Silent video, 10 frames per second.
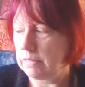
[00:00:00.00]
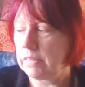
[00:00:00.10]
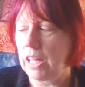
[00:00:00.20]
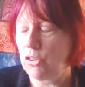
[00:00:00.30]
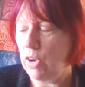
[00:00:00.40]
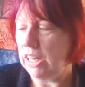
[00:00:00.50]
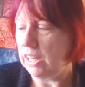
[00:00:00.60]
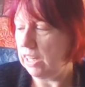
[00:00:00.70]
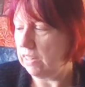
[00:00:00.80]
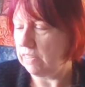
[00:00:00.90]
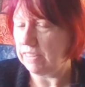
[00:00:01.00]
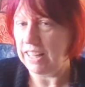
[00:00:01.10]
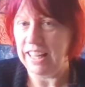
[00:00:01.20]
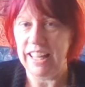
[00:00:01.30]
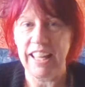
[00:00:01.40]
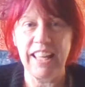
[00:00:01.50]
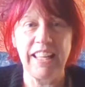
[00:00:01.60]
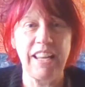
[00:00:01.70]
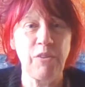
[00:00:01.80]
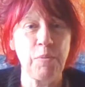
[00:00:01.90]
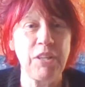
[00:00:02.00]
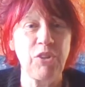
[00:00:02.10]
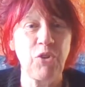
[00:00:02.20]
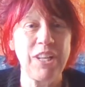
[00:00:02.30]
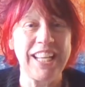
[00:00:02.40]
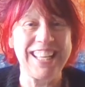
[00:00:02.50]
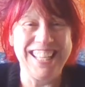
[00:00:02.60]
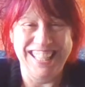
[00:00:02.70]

That's right, it is. And everybody's a critic.